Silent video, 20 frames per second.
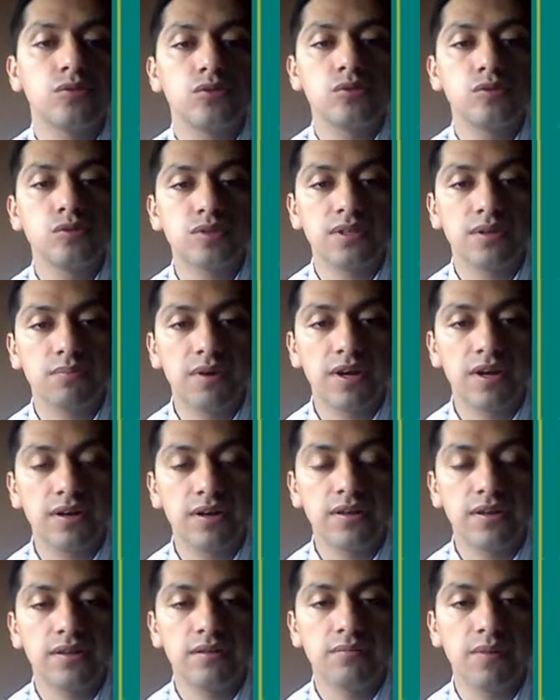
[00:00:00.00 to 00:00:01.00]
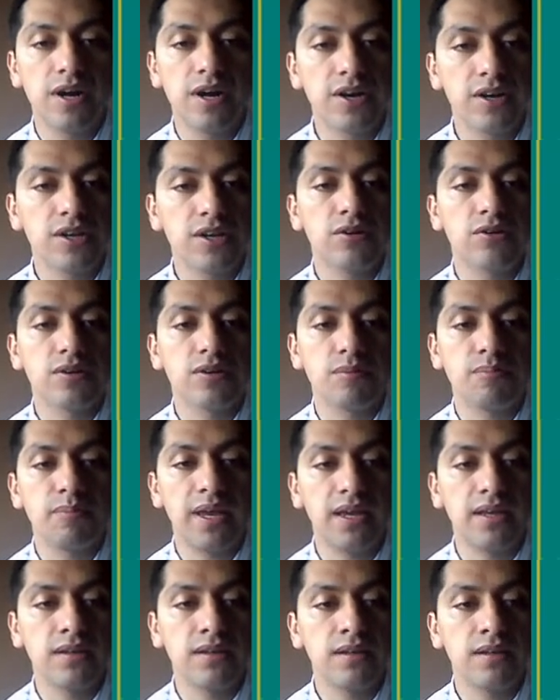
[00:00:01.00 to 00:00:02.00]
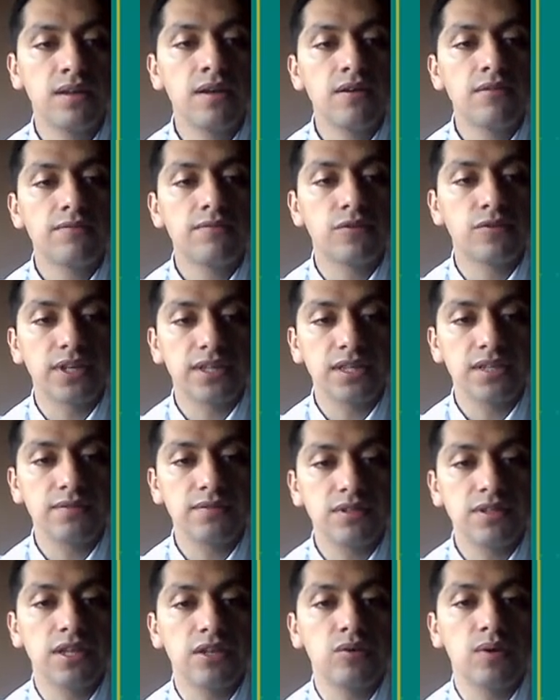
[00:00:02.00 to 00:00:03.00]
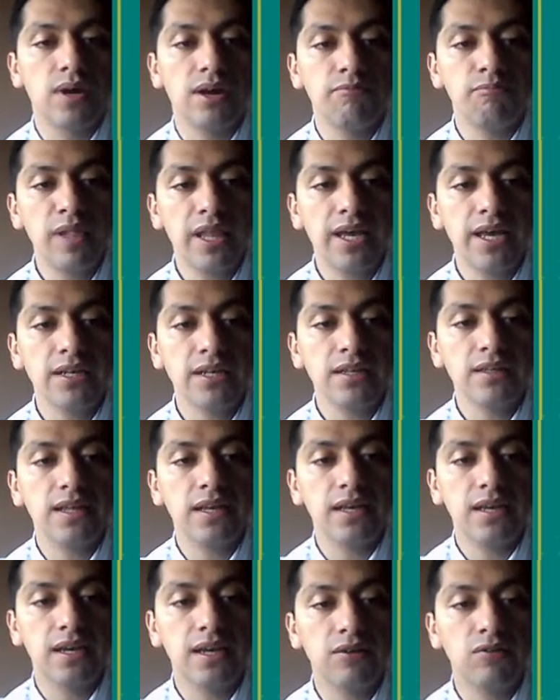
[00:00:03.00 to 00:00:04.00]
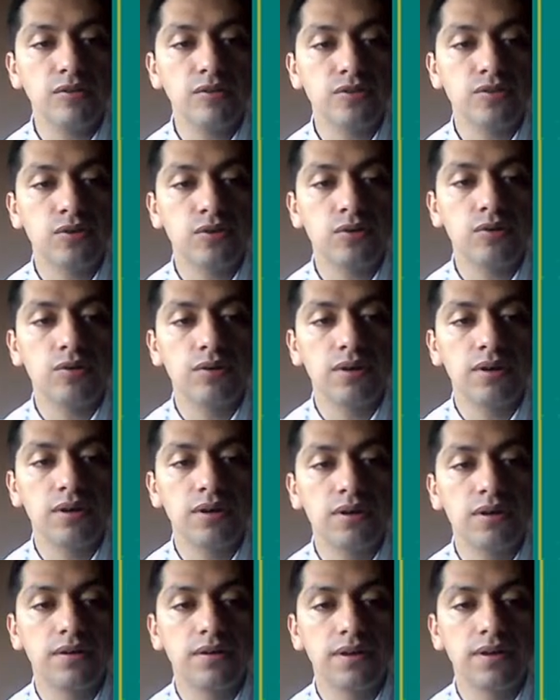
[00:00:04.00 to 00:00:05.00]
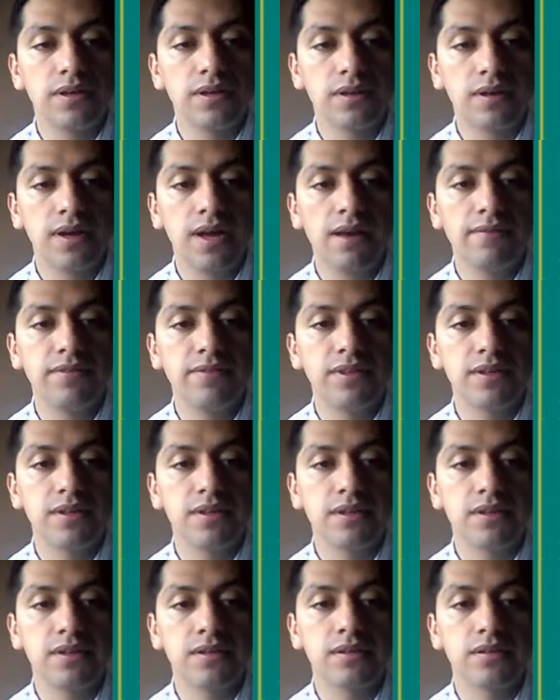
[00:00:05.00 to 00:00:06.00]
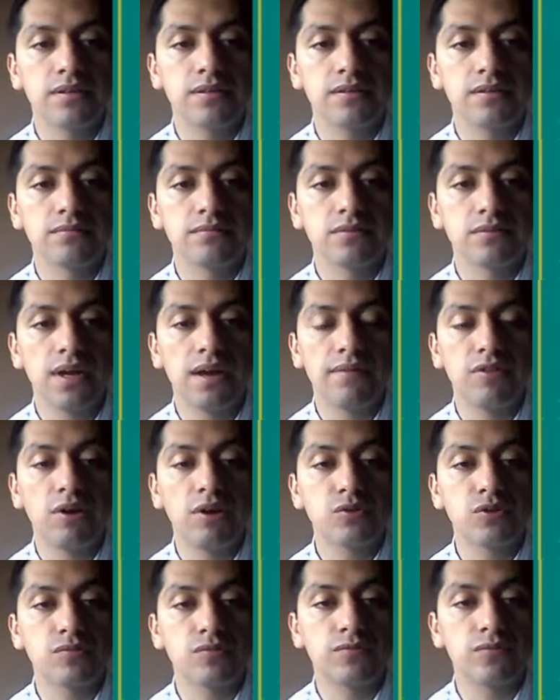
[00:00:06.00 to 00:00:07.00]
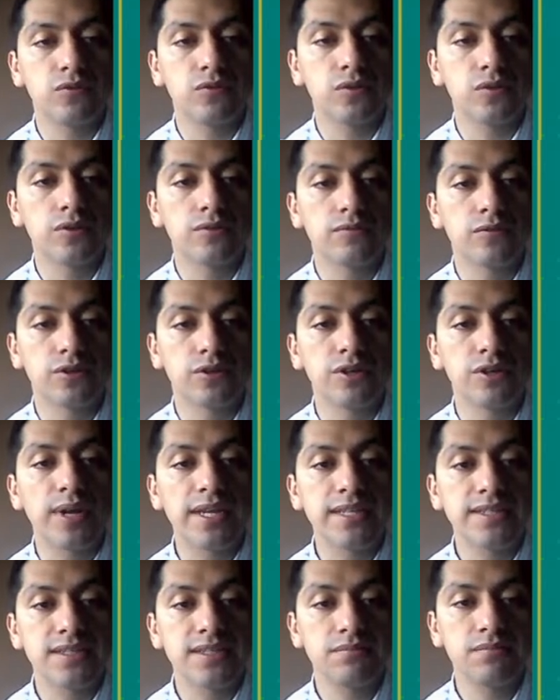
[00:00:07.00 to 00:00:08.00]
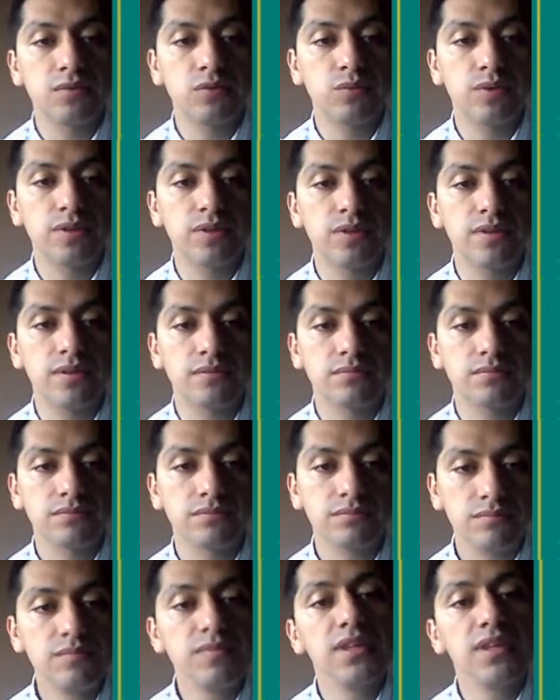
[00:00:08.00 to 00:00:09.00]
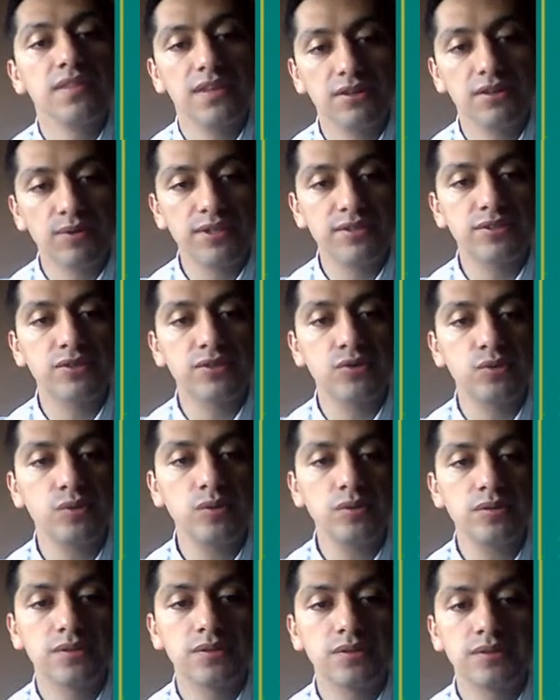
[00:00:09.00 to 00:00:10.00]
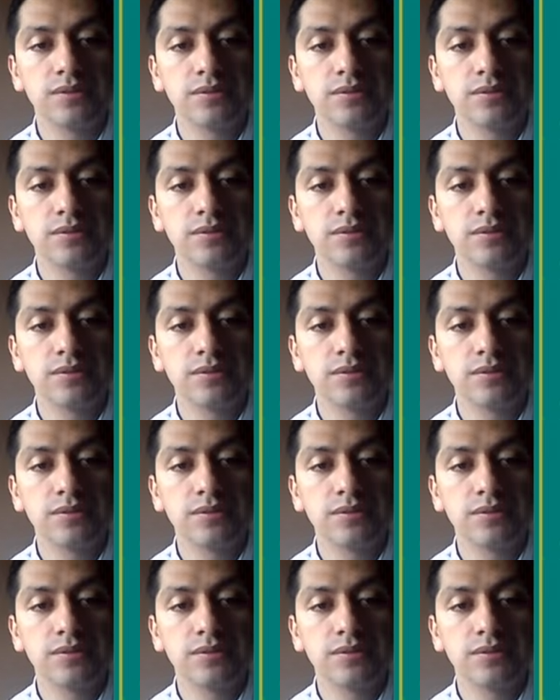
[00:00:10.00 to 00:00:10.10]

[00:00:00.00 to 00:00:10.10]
use the marker or the pen for the activity that you have planned, they can also have the option for erase them with the eraser tool,